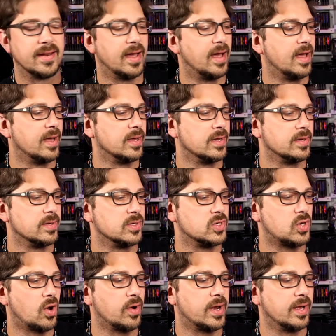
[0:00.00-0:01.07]

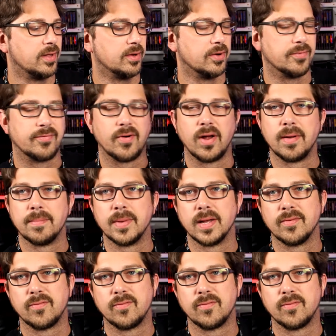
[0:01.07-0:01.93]
Starkiller from